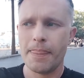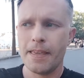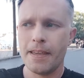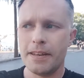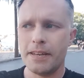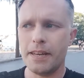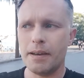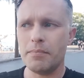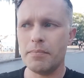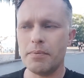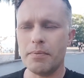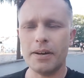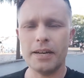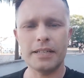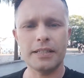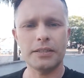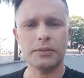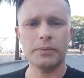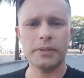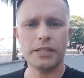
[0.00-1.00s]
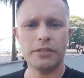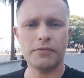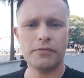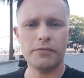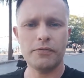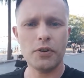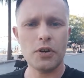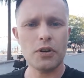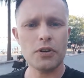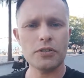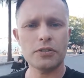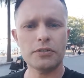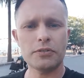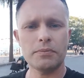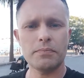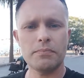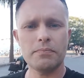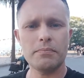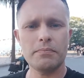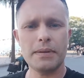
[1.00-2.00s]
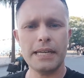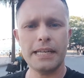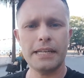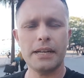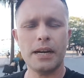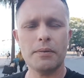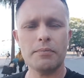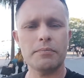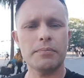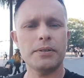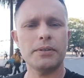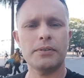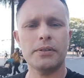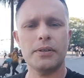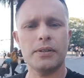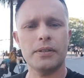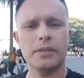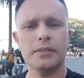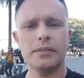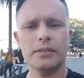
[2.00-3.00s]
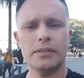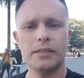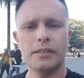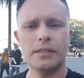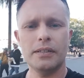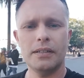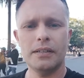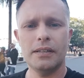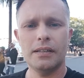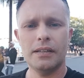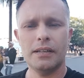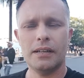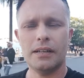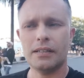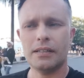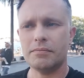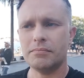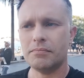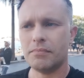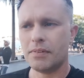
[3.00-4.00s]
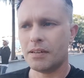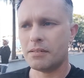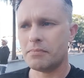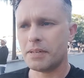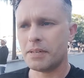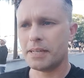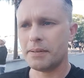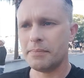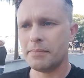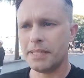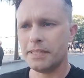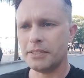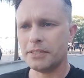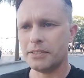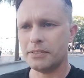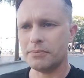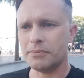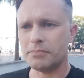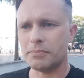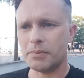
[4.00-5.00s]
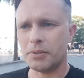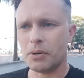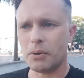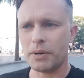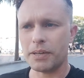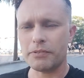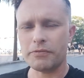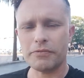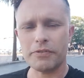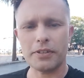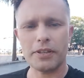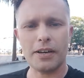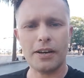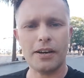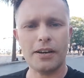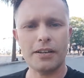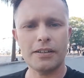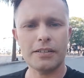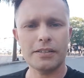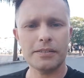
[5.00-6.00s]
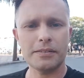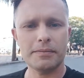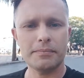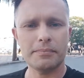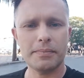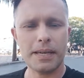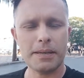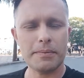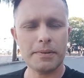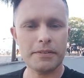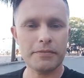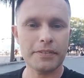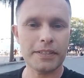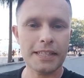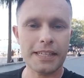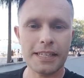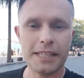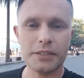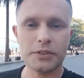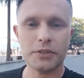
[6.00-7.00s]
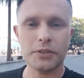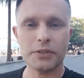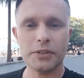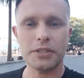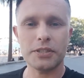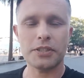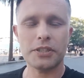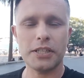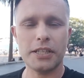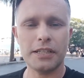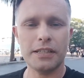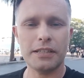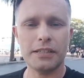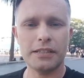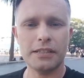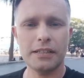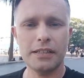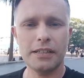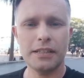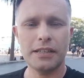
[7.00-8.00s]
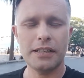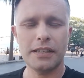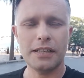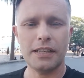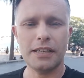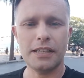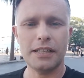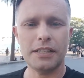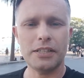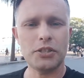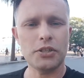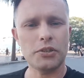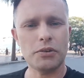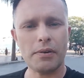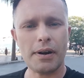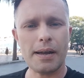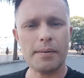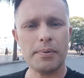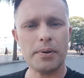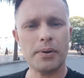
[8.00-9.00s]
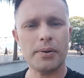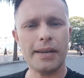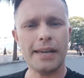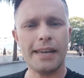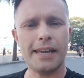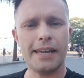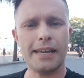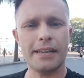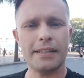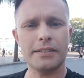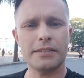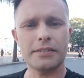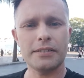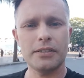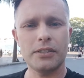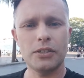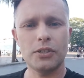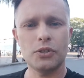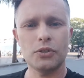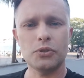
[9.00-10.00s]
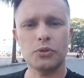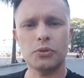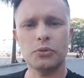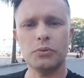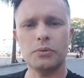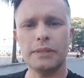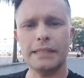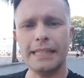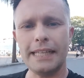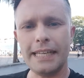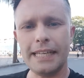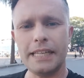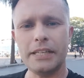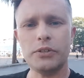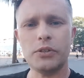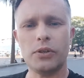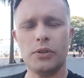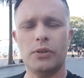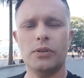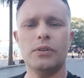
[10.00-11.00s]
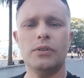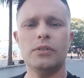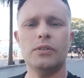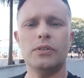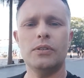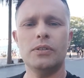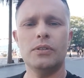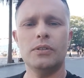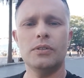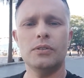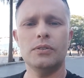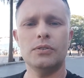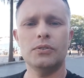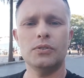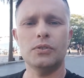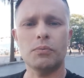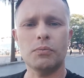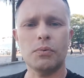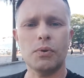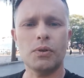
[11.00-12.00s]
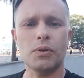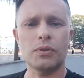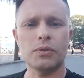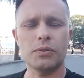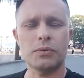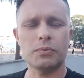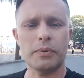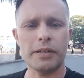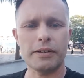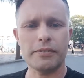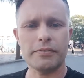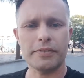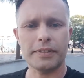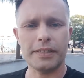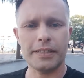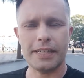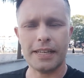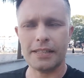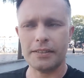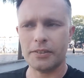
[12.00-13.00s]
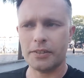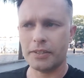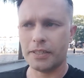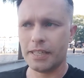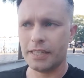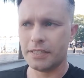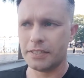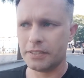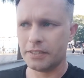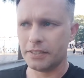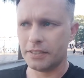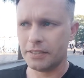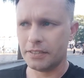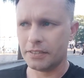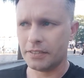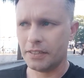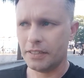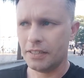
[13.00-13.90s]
Number 1 is when you first meet up with her, I recommend you going for the hug, maybe even a kiss on the cheek, and then you grab her hand to lead her towards wherever the date location is.